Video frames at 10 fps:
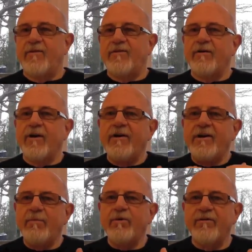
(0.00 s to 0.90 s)
there are a
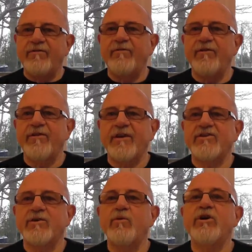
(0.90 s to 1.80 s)
number of different
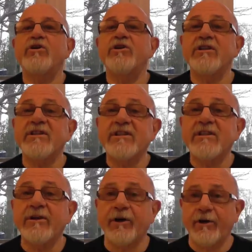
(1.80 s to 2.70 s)
things that we could
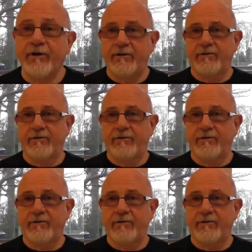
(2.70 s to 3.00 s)
consider